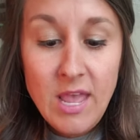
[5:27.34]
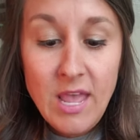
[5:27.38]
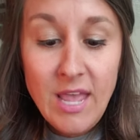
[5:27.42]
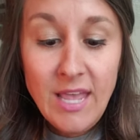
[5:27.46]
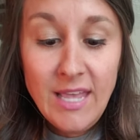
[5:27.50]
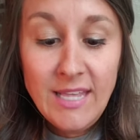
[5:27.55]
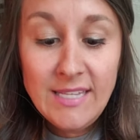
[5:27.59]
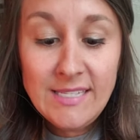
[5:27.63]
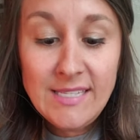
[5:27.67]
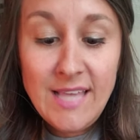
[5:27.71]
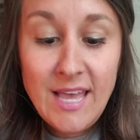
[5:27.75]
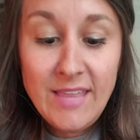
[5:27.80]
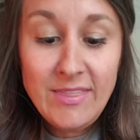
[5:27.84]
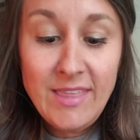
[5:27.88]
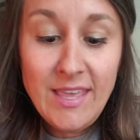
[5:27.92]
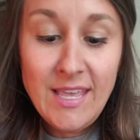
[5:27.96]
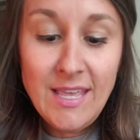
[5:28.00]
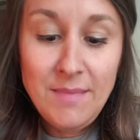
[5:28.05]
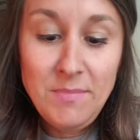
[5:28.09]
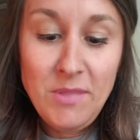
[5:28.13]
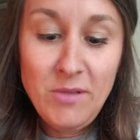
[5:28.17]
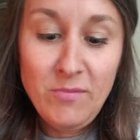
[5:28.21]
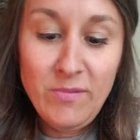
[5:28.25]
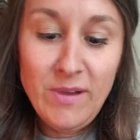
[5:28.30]
is that they
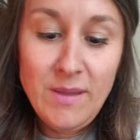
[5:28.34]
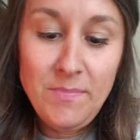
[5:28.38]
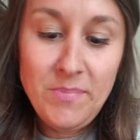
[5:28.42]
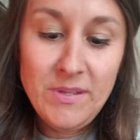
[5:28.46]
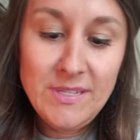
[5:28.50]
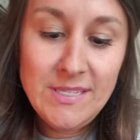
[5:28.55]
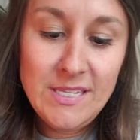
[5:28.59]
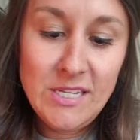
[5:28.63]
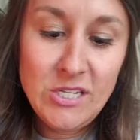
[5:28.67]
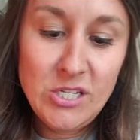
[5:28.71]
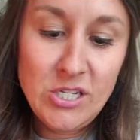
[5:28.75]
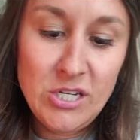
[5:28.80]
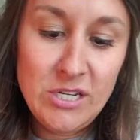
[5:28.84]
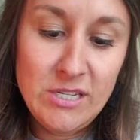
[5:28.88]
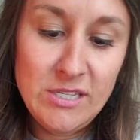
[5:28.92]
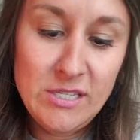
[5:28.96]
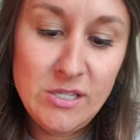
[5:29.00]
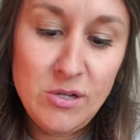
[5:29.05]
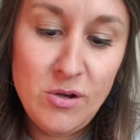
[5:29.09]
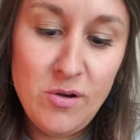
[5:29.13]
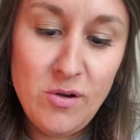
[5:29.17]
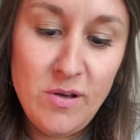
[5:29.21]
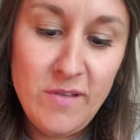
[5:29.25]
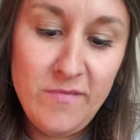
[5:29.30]
can be repositioned.
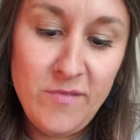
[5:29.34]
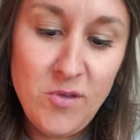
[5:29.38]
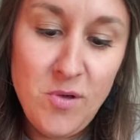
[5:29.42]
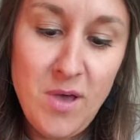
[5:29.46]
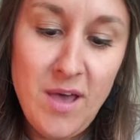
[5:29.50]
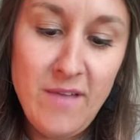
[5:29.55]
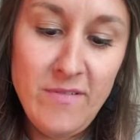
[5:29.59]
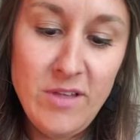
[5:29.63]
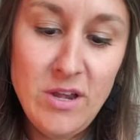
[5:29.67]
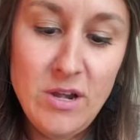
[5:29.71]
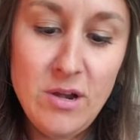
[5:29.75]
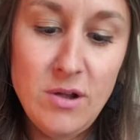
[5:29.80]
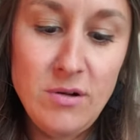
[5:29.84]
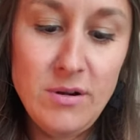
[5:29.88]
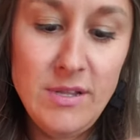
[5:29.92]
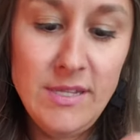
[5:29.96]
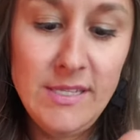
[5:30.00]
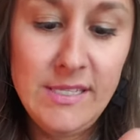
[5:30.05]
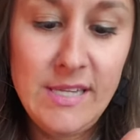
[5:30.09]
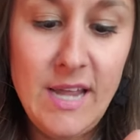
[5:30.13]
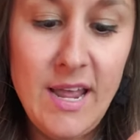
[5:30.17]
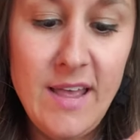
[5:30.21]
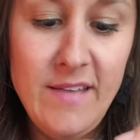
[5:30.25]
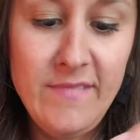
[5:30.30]
So if you haven't
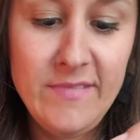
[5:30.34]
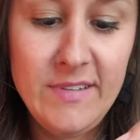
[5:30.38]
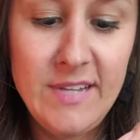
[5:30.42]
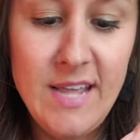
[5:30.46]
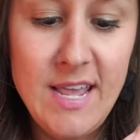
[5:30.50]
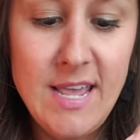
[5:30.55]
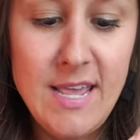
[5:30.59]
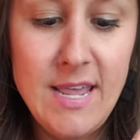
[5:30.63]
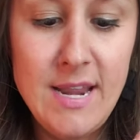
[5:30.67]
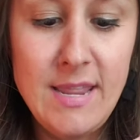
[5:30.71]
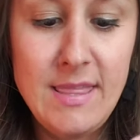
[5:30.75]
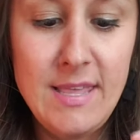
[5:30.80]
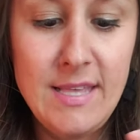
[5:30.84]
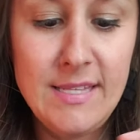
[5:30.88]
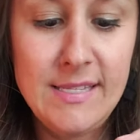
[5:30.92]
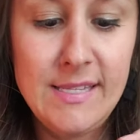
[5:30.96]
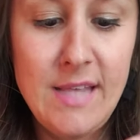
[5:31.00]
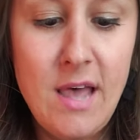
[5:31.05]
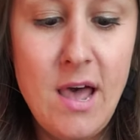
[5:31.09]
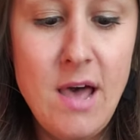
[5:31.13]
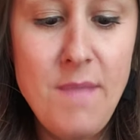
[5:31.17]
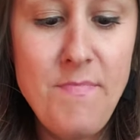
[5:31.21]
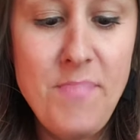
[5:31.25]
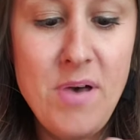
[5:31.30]
noticed, I have taken this
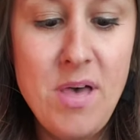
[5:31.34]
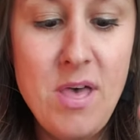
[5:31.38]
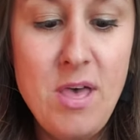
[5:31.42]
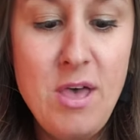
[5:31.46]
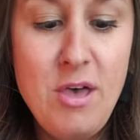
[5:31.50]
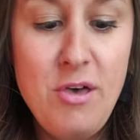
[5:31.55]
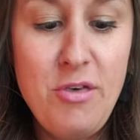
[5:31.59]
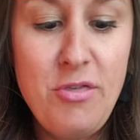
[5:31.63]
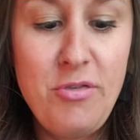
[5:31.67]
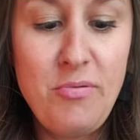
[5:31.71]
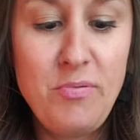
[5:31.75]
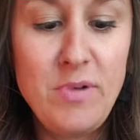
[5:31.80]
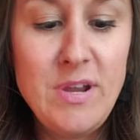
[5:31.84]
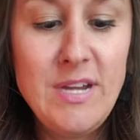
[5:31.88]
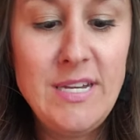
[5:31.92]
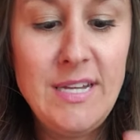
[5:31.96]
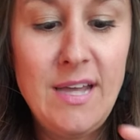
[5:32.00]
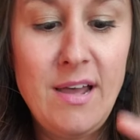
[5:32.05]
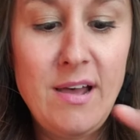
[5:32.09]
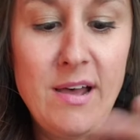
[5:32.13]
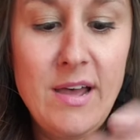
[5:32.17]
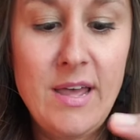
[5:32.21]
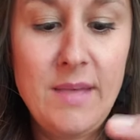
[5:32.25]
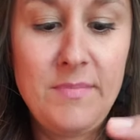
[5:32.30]
up 3
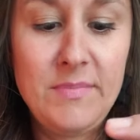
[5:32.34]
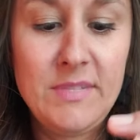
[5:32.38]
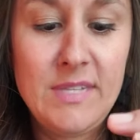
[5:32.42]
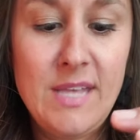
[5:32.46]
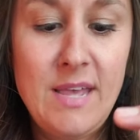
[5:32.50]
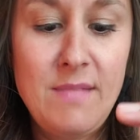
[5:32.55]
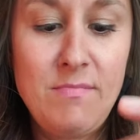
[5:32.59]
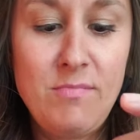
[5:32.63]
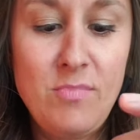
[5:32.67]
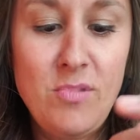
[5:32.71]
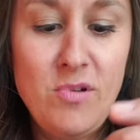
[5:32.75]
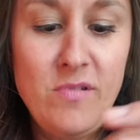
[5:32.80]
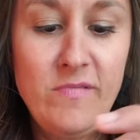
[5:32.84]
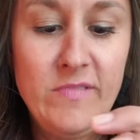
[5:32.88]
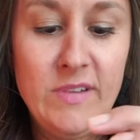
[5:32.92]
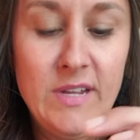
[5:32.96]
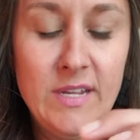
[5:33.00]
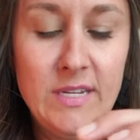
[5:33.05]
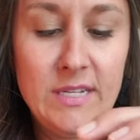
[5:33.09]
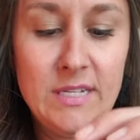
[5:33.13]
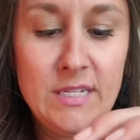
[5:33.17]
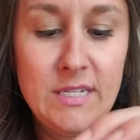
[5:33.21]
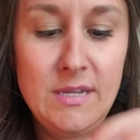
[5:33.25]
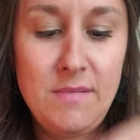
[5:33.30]
times and moved
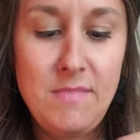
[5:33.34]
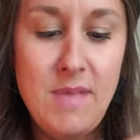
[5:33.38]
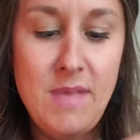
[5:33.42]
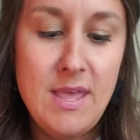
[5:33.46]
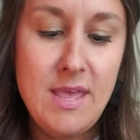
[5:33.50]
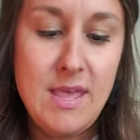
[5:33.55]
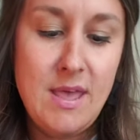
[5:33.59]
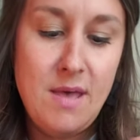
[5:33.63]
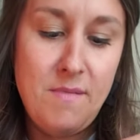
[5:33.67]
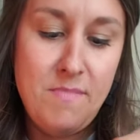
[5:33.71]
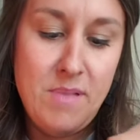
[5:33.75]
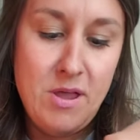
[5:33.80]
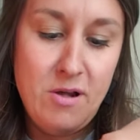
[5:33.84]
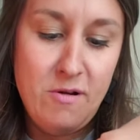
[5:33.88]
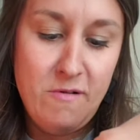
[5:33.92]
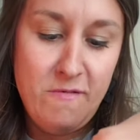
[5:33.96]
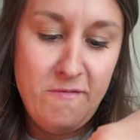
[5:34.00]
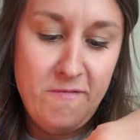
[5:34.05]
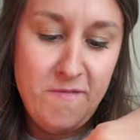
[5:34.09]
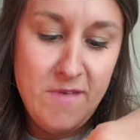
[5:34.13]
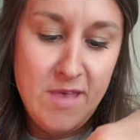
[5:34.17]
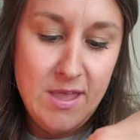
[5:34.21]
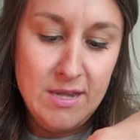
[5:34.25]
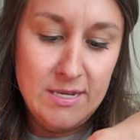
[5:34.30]
it to make it a better
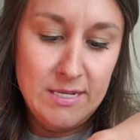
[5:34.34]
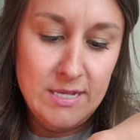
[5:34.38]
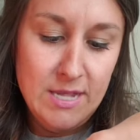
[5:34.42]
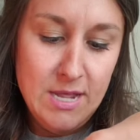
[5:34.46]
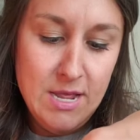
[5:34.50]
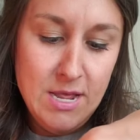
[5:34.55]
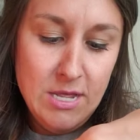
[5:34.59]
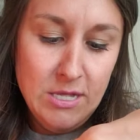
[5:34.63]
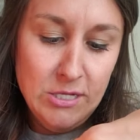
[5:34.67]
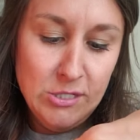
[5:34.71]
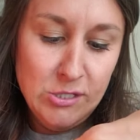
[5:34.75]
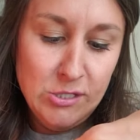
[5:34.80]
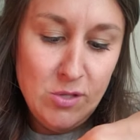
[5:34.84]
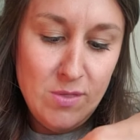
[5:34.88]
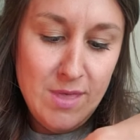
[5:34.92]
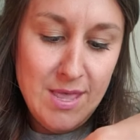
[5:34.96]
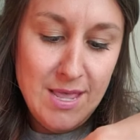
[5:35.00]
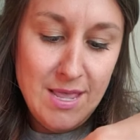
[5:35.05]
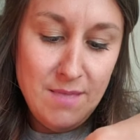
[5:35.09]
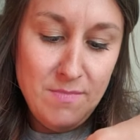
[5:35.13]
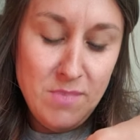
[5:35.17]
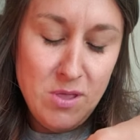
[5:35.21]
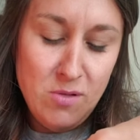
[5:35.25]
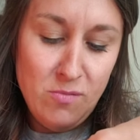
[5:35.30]
fit. So they
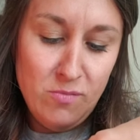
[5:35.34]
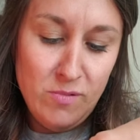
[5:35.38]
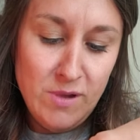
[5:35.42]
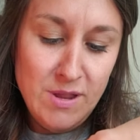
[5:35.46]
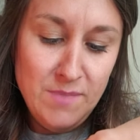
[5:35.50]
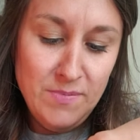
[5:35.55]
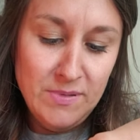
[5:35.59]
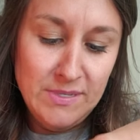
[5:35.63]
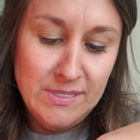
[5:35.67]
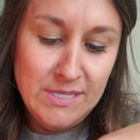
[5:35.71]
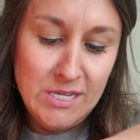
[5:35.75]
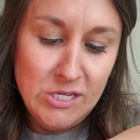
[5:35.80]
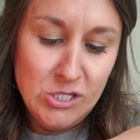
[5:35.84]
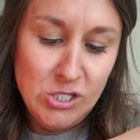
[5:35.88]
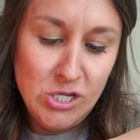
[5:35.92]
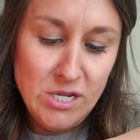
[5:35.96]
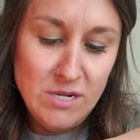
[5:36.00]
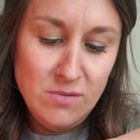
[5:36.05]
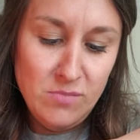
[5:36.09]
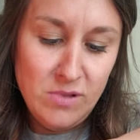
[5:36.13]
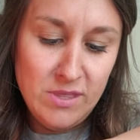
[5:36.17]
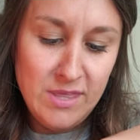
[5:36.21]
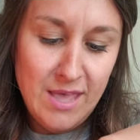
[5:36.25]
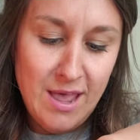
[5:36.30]
can be
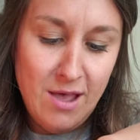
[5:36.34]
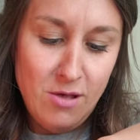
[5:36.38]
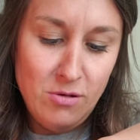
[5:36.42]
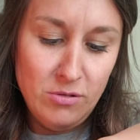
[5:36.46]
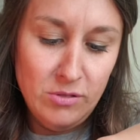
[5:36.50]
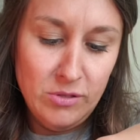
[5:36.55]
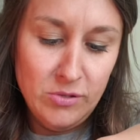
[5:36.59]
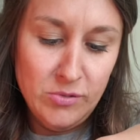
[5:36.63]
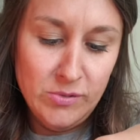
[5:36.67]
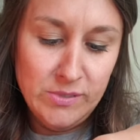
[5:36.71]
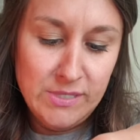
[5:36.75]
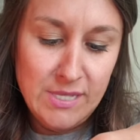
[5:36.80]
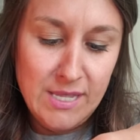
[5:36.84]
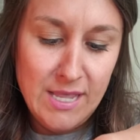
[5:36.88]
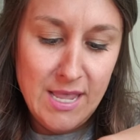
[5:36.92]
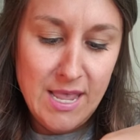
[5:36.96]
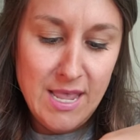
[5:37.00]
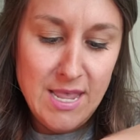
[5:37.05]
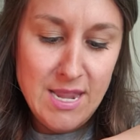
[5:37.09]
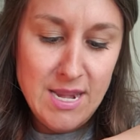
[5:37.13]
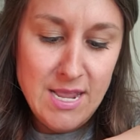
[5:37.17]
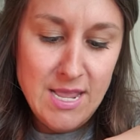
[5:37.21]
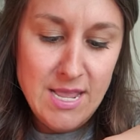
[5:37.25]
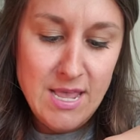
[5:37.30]
repositioned without losing
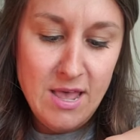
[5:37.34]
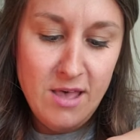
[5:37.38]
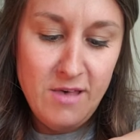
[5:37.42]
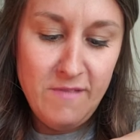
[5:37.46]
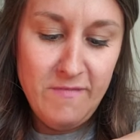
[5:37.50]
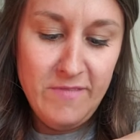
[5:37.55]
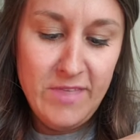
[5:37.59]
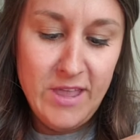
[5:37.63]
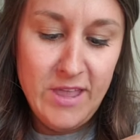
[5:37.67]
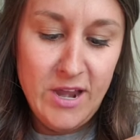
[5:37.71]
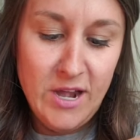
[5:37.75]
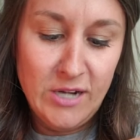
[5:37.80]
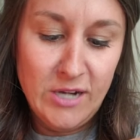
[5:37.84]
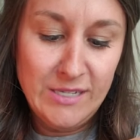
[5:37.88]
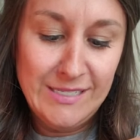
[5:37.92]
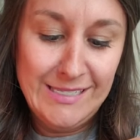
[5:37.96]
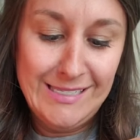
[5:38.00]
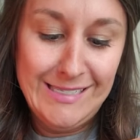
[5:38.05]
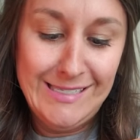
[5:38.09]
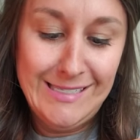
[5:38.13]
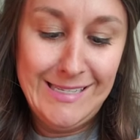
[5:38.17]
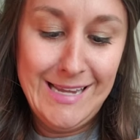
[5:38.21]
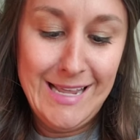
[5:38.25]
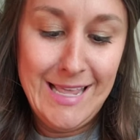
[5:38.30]
any of their
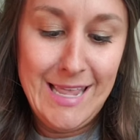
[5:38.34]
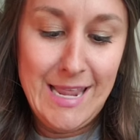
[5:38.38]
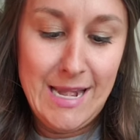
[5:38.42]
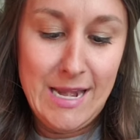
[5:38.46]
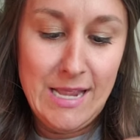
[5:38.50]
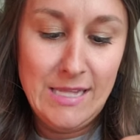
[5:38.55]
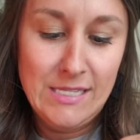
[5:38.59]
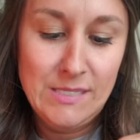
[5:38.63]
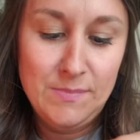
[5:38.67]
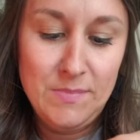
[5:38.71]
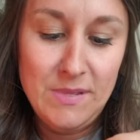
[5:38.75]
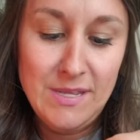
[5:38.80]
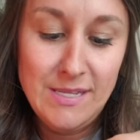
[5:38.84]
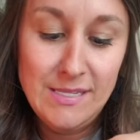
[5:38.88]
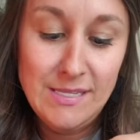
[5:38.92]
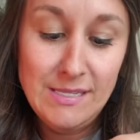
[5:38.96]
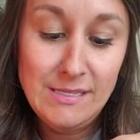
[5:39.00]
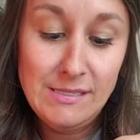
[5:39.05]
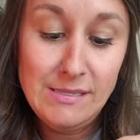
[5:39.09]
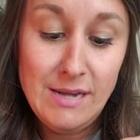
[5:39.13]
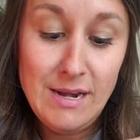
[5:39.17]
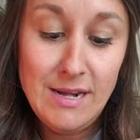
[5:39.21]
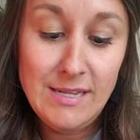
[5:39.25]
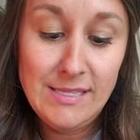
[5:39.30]
stickiness because
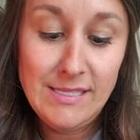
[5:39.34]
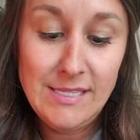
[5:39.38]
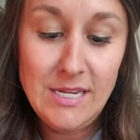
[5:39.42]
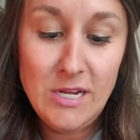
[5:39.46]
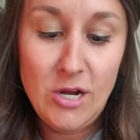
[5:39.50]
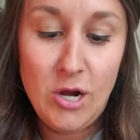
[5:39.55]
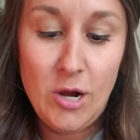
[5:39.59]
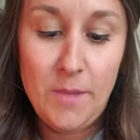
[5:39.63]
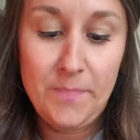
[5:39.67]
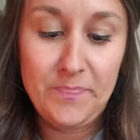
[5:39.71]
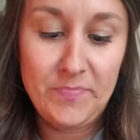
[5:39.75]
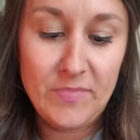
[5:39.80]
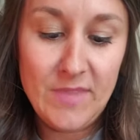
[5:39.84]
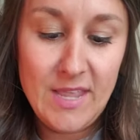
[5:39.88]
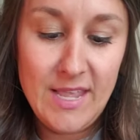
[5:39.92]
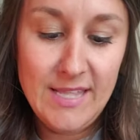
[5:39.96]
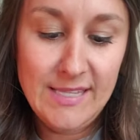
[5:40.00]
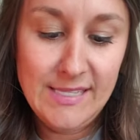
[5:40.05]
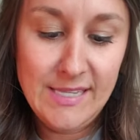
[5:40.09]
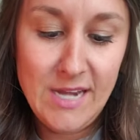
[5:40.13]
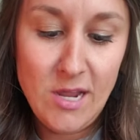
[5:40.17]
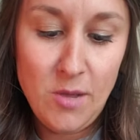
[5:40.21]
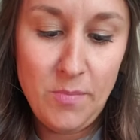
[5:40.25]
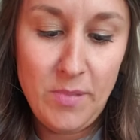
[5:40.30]
it's not a sticker,
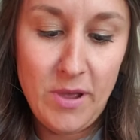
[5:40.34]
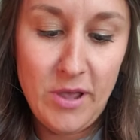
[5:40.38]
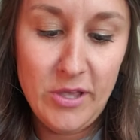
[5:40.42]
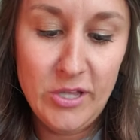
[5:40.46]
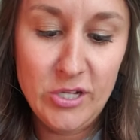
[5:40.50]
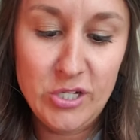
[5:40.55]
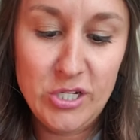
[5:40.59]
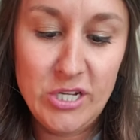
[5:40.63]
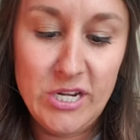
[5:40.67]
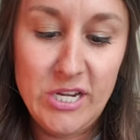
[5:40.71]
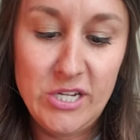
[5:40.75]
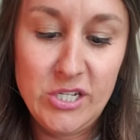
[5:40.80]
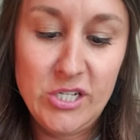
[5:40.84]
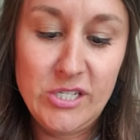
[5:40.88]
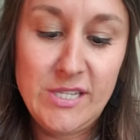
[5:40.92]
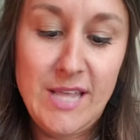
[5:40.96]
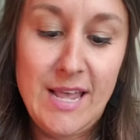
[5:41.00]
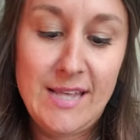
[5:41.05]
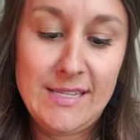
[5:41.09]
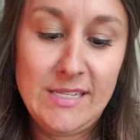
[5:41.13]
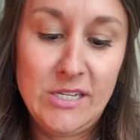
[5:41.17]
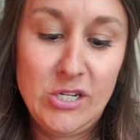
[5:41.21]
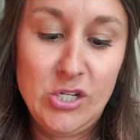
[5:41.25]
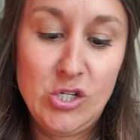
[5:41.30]
it's nail polish and it just
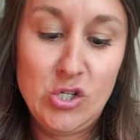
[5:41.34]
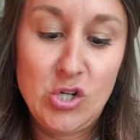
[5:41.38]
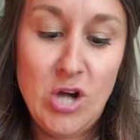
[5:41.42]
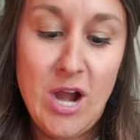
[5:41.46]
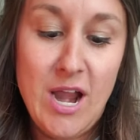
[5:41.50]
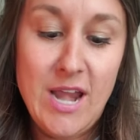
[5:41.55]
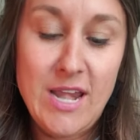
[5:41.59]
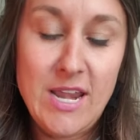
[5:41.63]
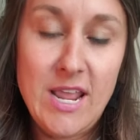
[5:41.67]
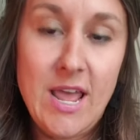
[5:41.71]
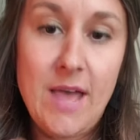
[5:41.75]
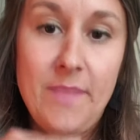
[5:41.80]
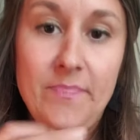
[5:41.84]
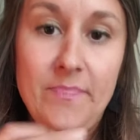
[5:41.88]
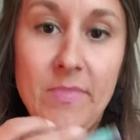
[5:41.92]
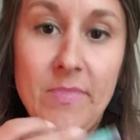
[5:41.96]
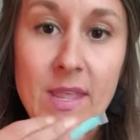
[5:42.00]
hasn't dried yet.